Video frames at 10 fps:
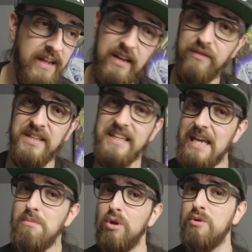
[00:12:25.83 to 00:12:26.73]
And if the
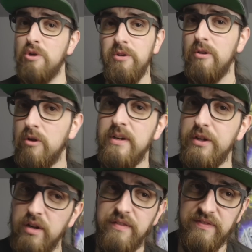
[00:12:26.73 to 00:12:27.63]
game goes on long
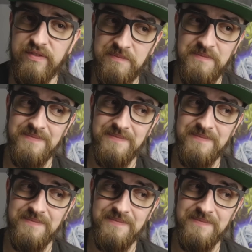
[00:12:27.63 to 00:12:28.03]
enough,